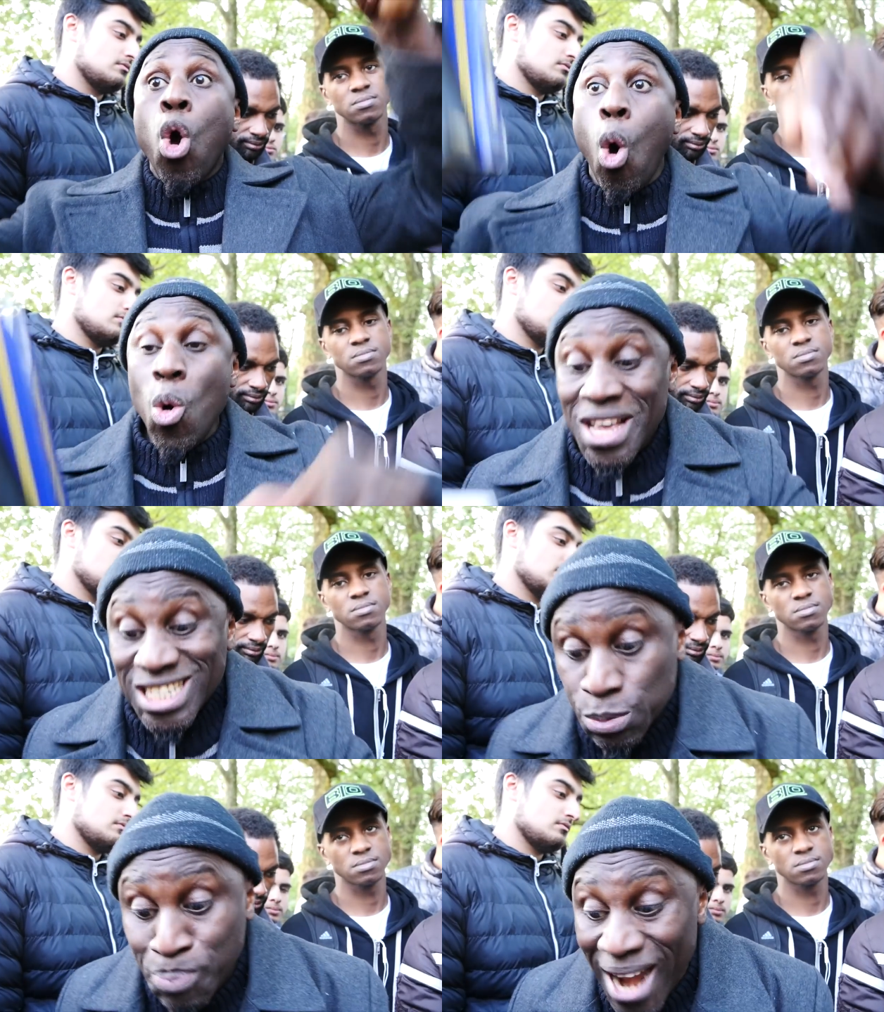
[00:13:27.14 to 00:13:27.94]
Speaker 1: who
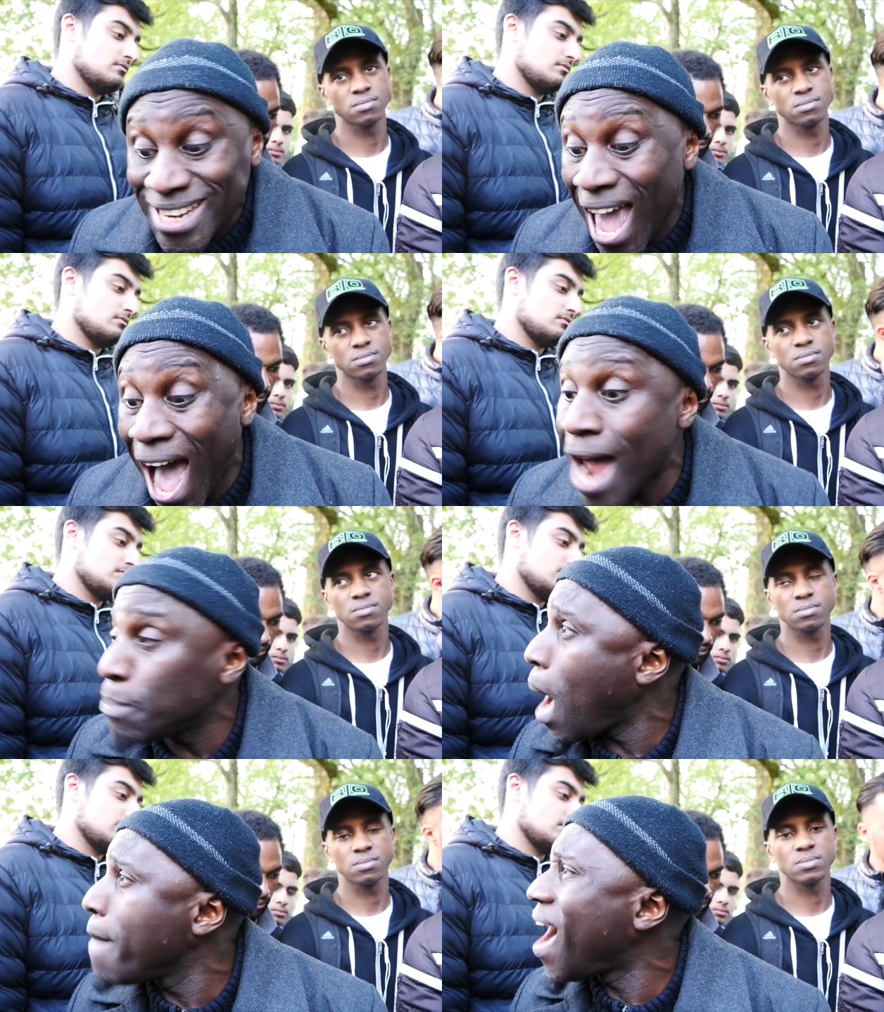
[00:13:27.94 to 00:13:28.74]
spread the
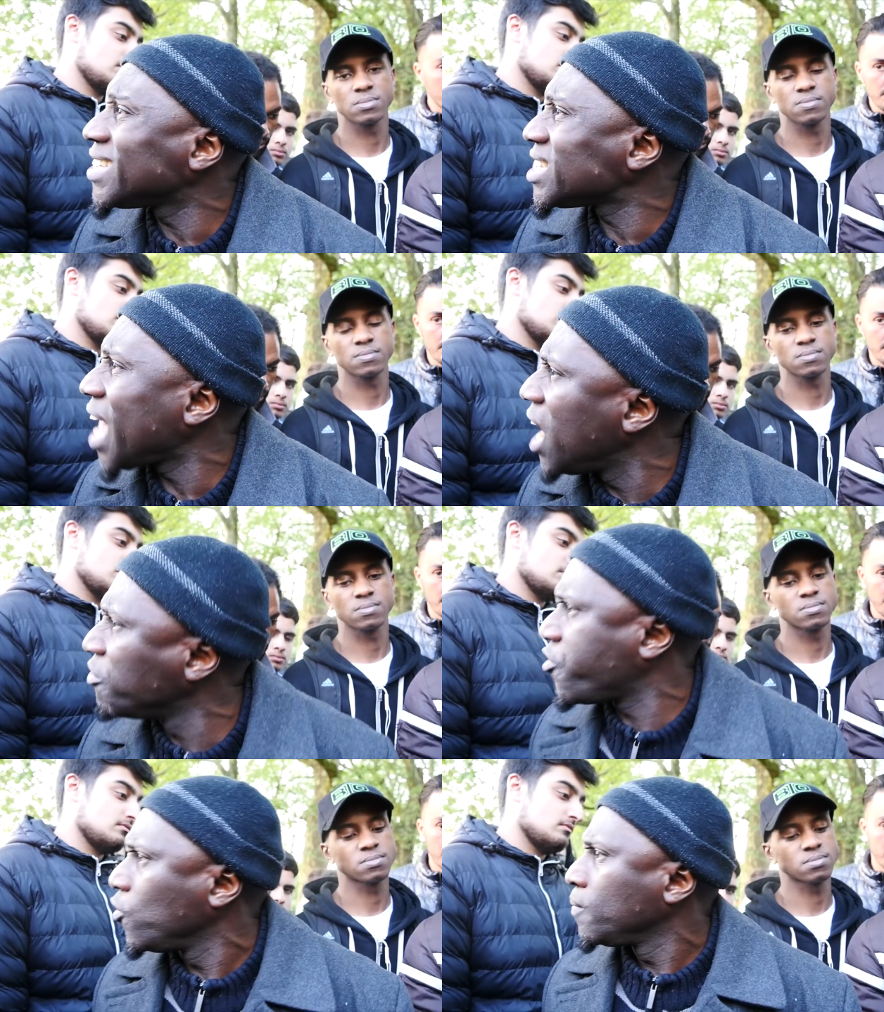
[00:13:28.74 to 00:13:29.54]
earth by
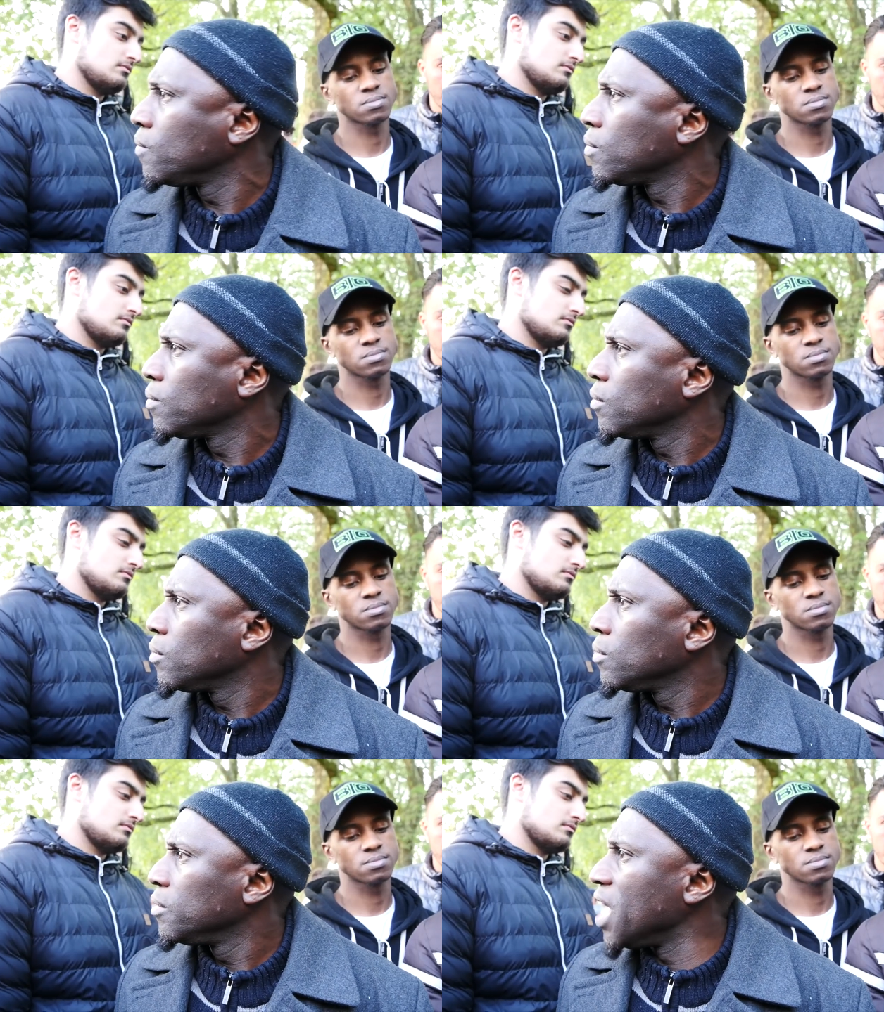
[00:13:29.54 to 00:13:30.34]
myself.
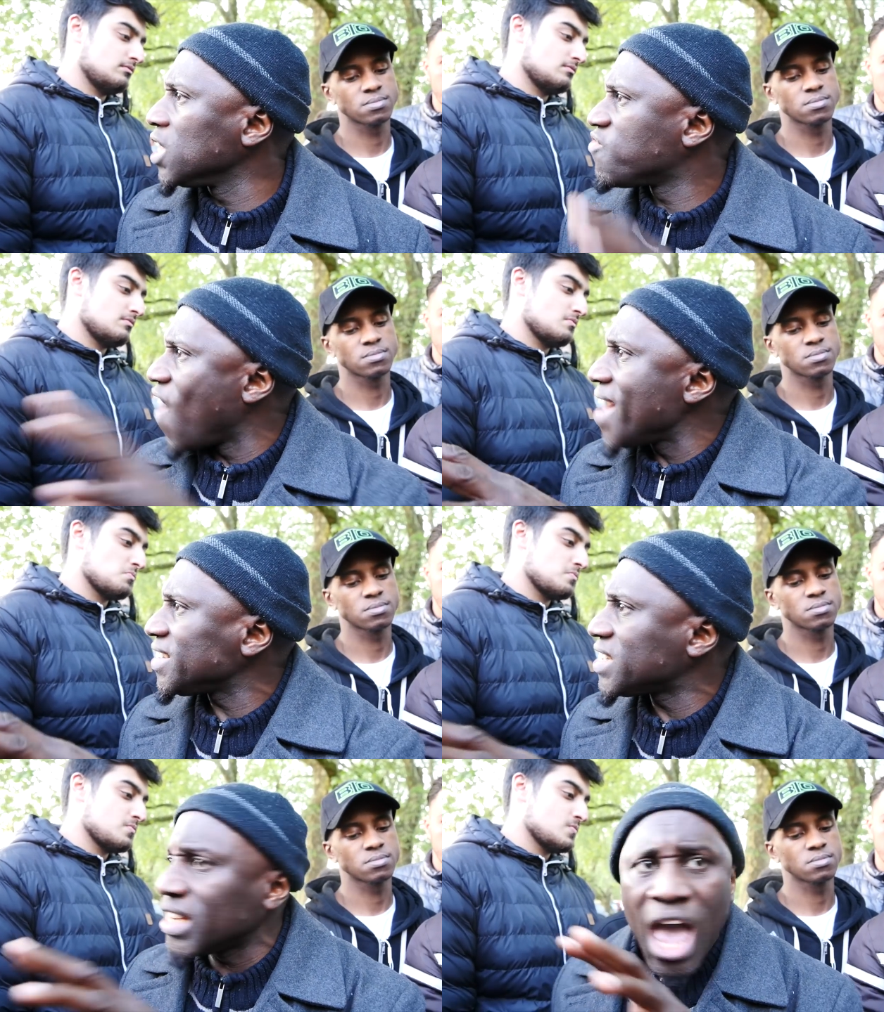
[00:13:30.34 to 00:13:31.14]
This
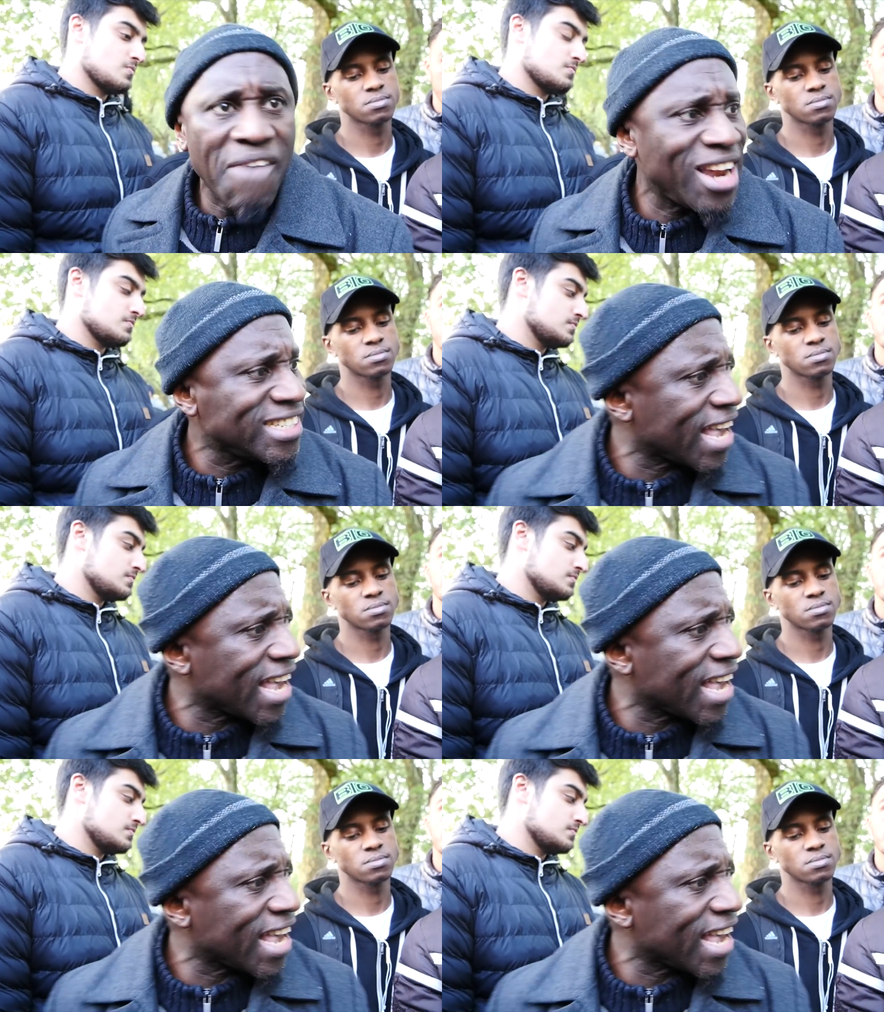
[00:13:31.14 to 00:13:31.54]
verse is an evidence